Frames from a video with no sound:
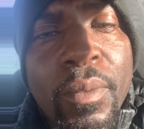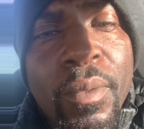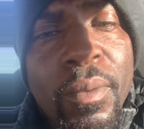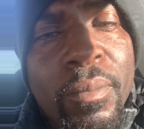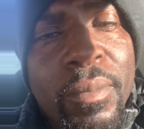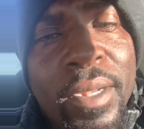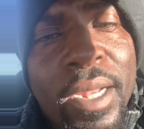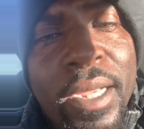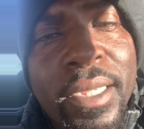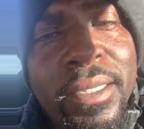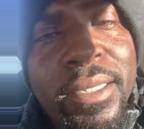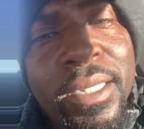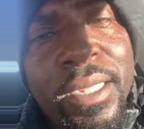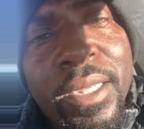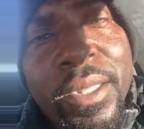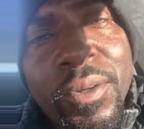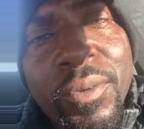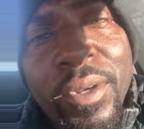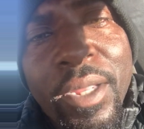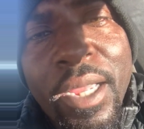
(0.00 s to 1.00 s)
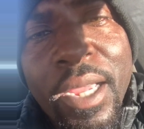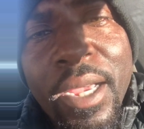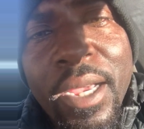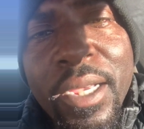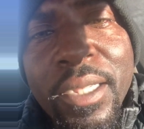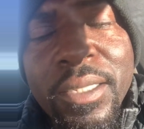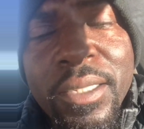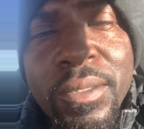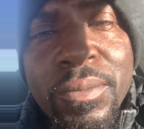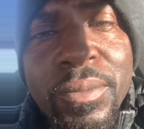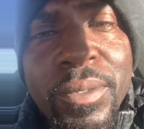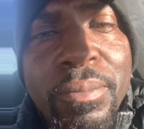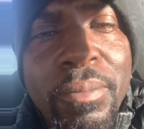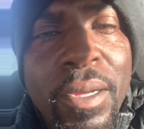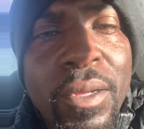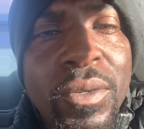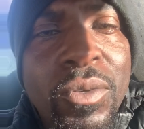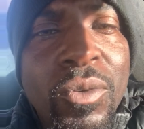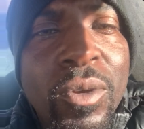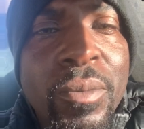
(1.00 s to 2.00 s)
But I used to get on their asses with
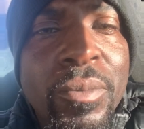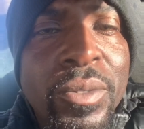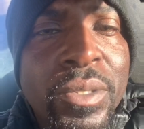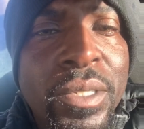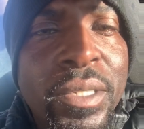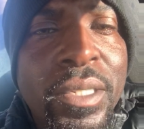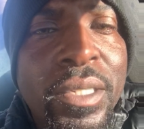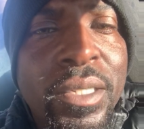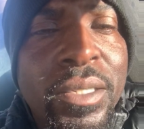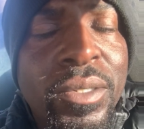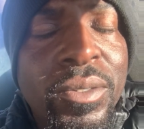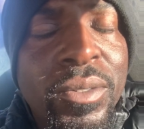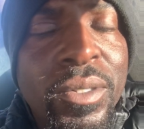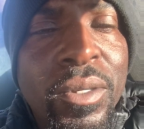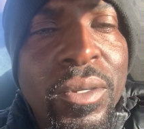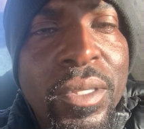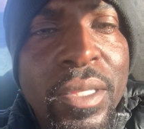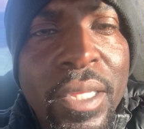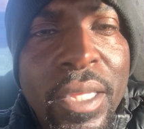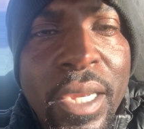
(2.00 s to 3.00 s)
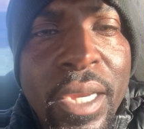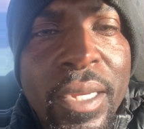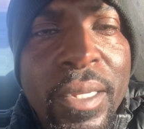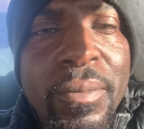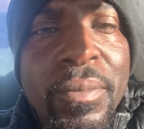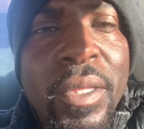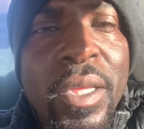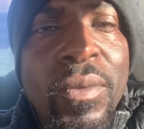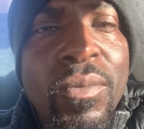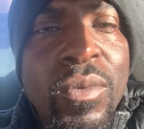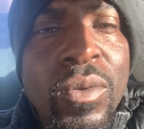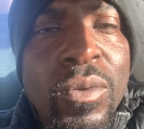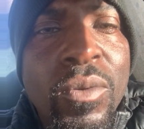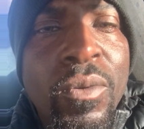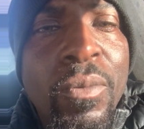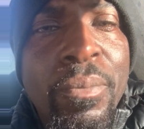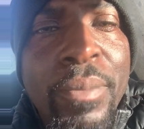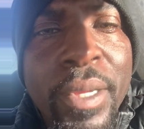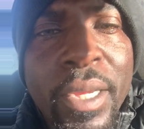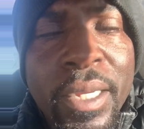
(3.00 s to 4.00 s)
about normal shit, you know, cleaning up their room,
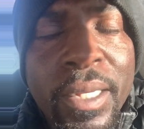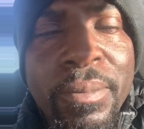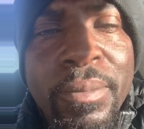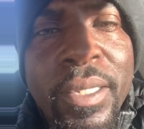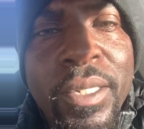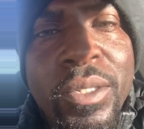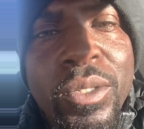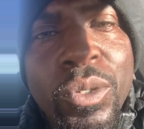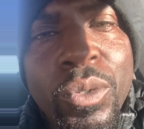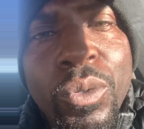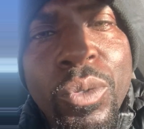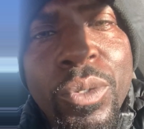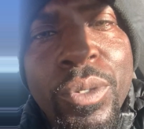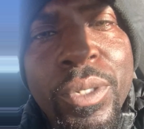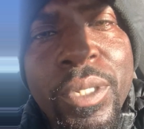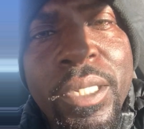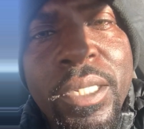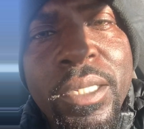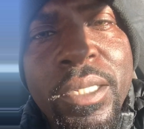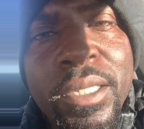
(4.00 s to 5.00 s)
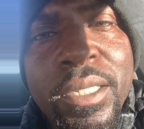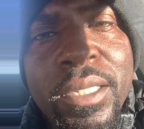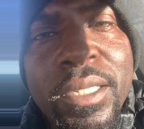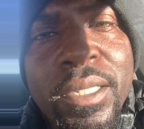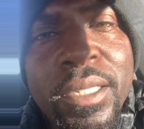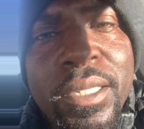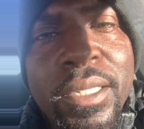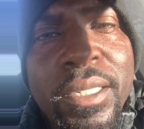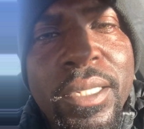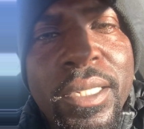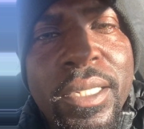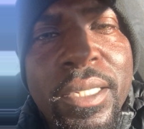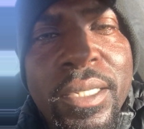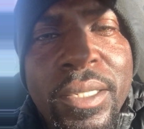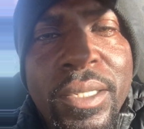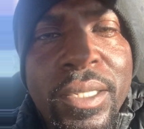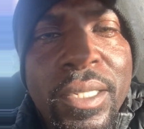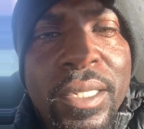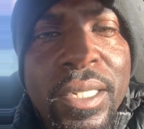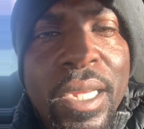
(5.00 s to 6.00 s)
picking up their toys and
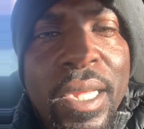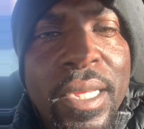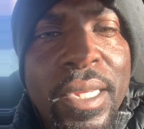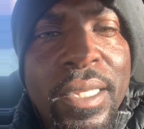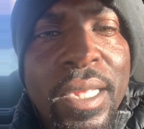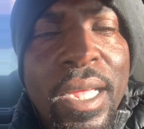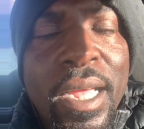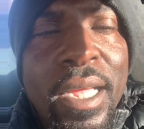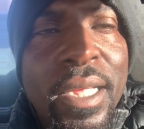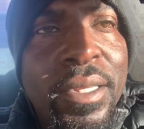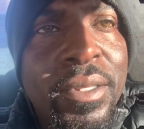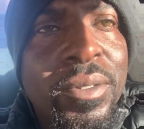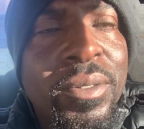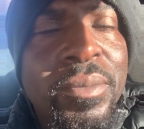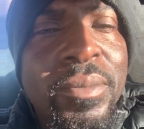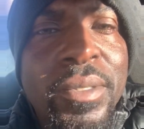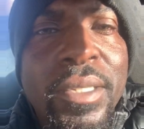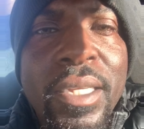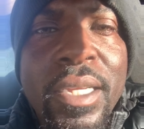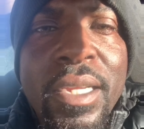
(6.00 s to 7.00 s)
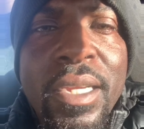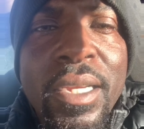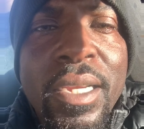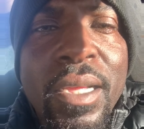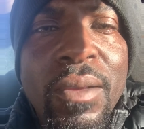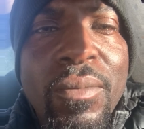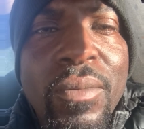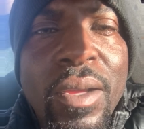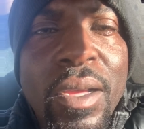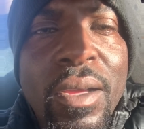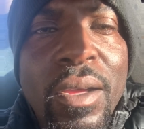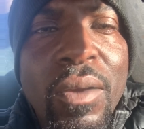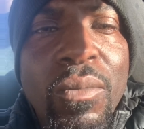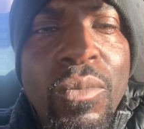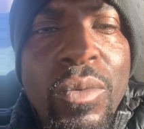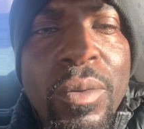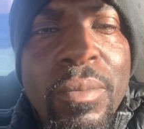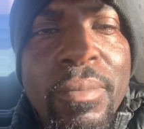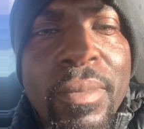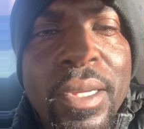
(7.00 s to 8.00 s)
shit like that. You know what I'm saying? And I
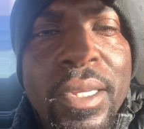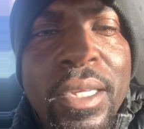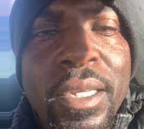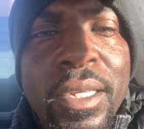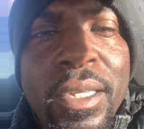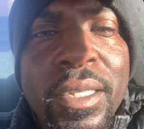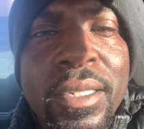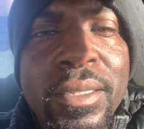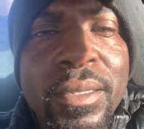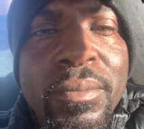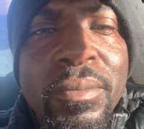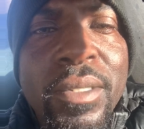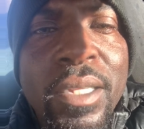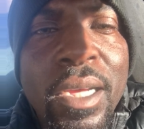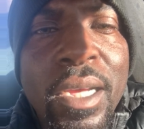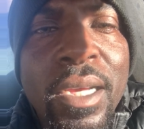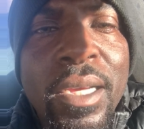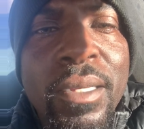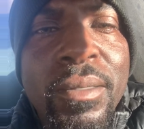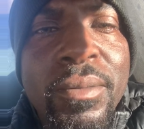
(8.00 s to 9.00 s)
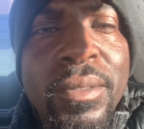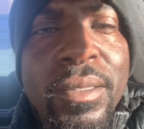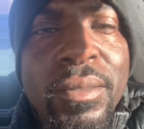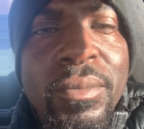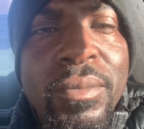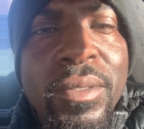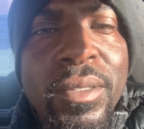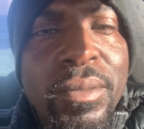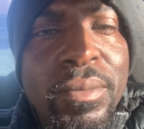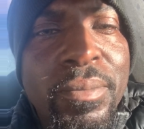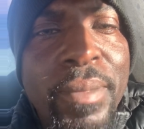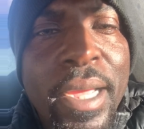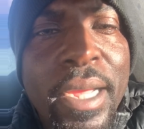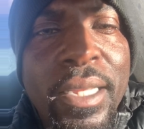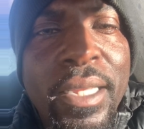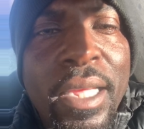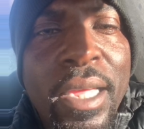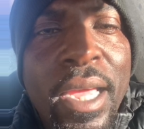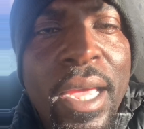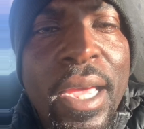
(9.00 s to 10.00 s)
whooped my kids sometimes and smacked
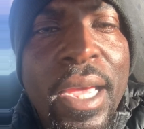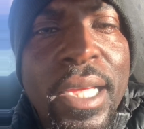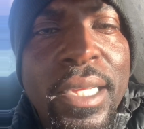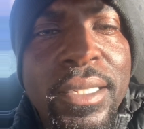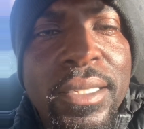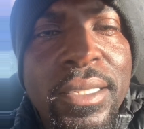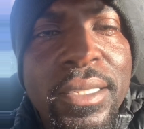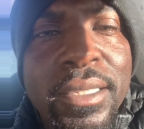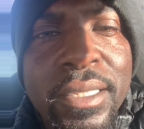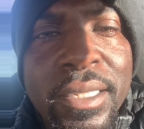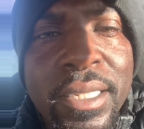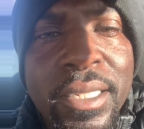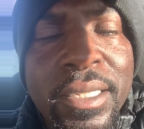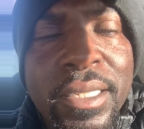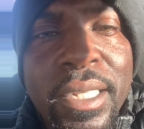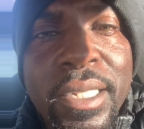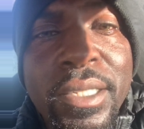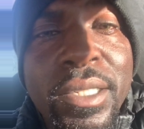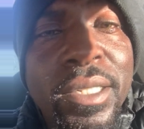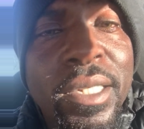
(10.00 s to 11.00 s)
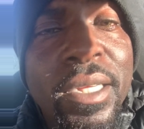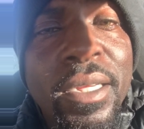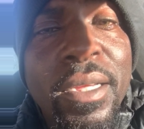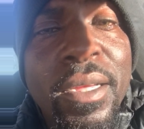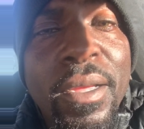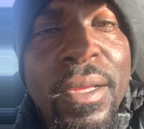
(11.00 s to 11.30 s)
their asses and did that shit.